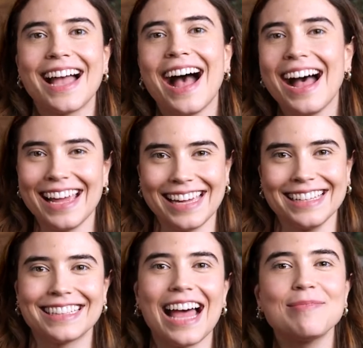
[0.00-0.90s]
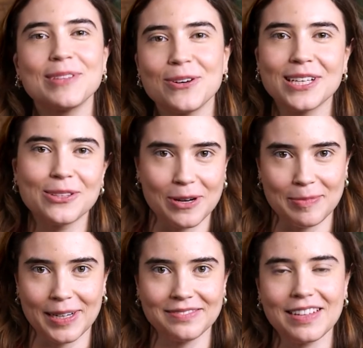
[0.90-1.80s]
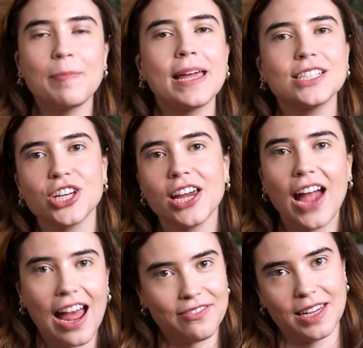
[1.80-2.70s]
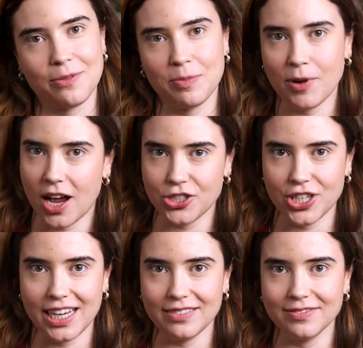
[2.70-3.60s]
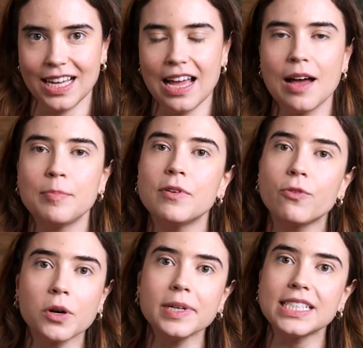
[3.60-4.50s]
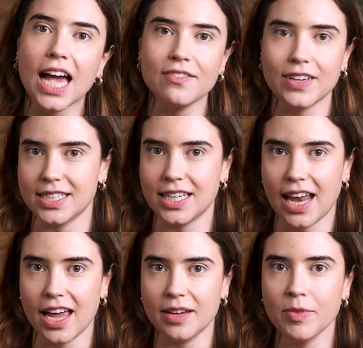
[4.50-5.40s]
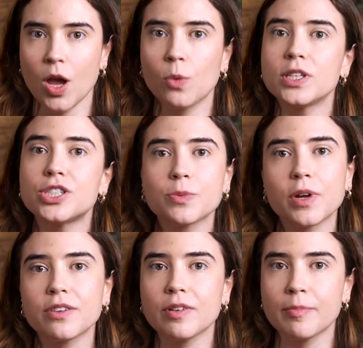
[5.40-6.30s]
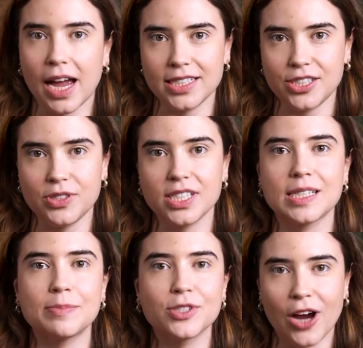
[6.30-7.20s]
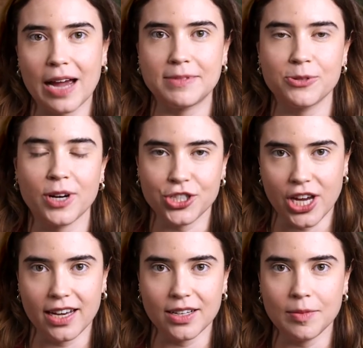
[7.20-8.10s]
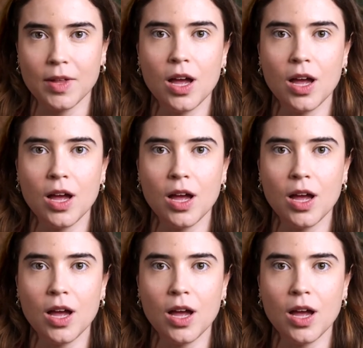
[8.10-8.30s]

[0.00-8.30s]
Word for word: Hi, I'm Lola Lorber, a patient care advocate with Progyny. Before we dive in today, we just want to remind you to subscribe to our channel.